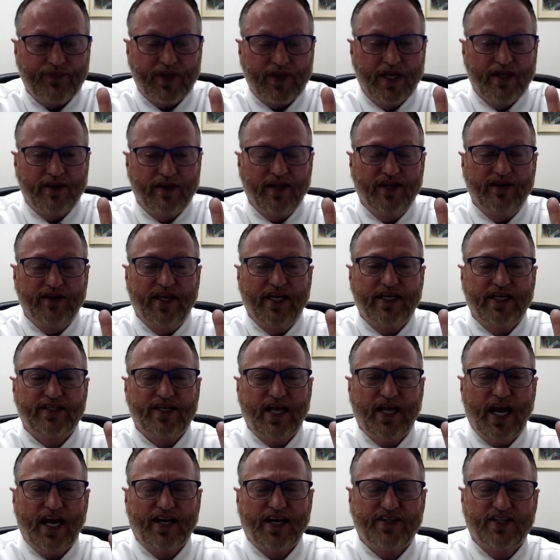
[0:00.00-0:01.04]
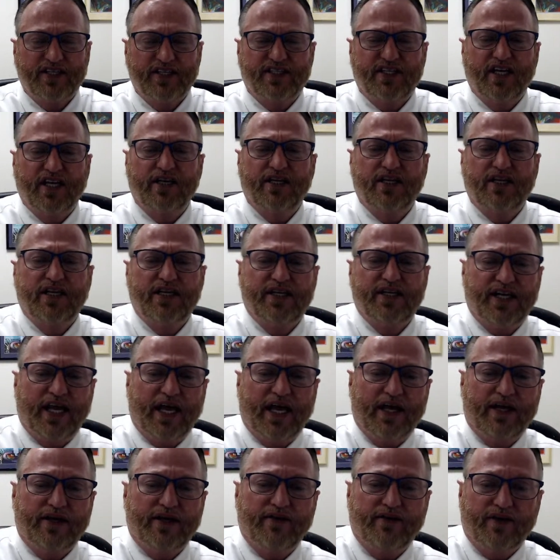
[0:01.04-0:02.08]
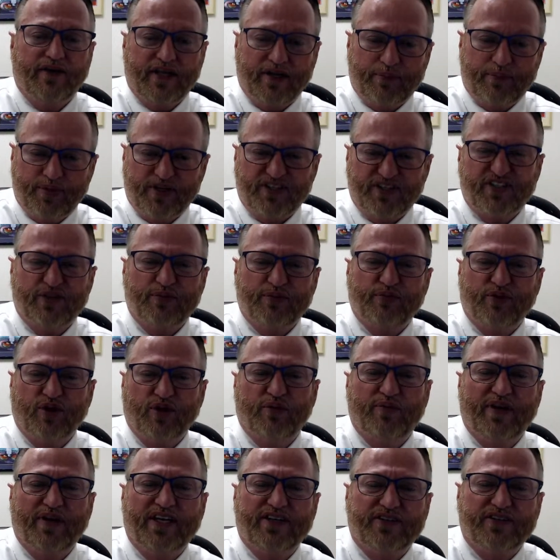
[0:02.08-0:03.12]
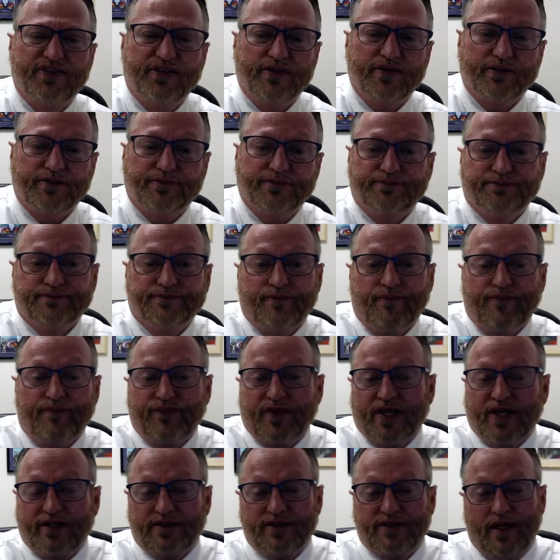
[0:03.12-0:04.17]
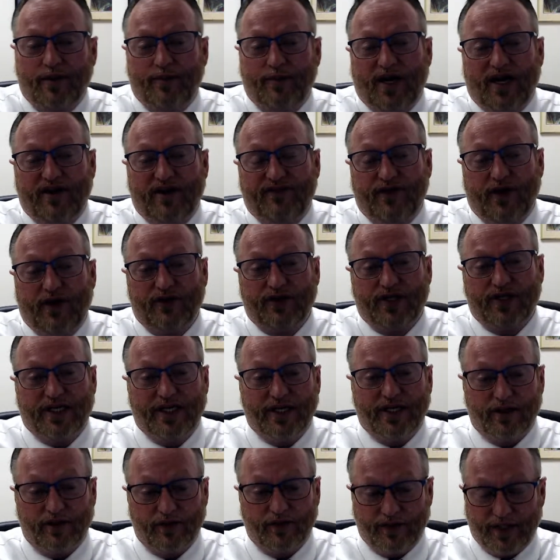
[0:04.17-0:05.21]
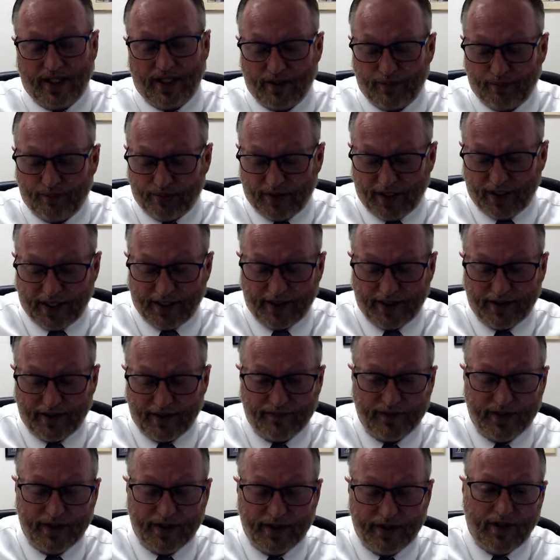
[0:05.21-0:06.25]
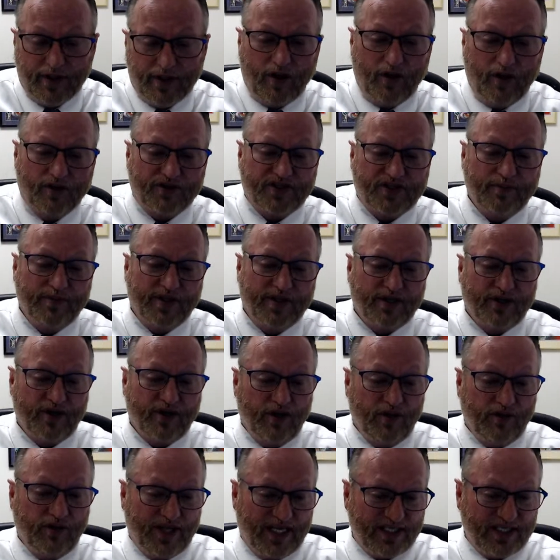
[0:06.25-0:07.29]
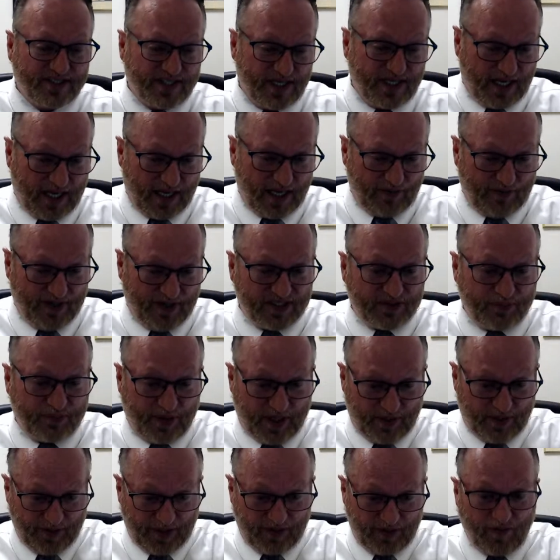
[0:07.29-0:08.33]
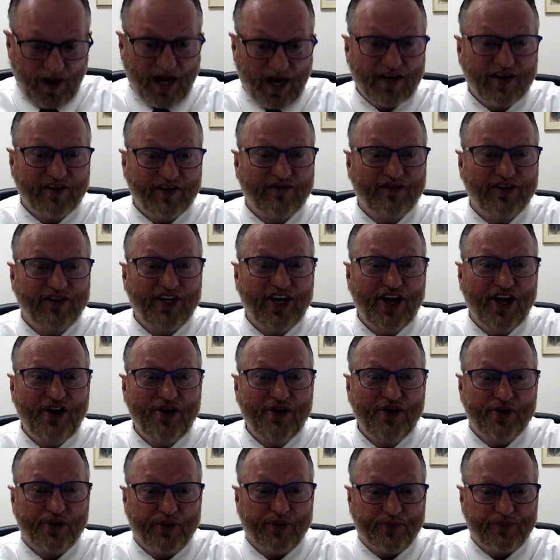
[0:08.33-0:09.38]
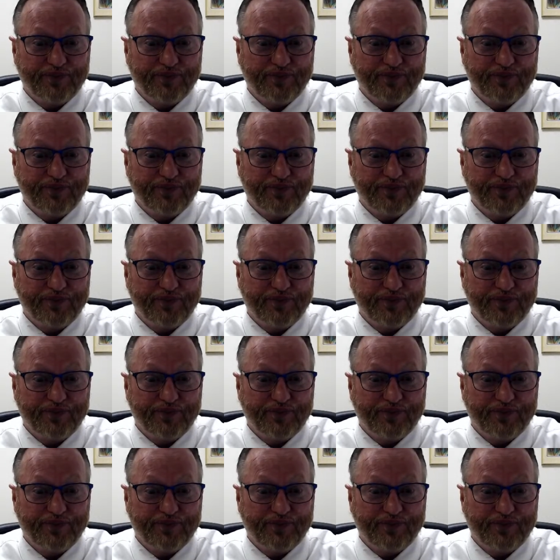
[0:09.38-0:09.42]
Then they tax you till you're dead, and then they put you in probate too. It's not my fault you didn't learn how to play. Ultimate goal, that's the IRS public record for you.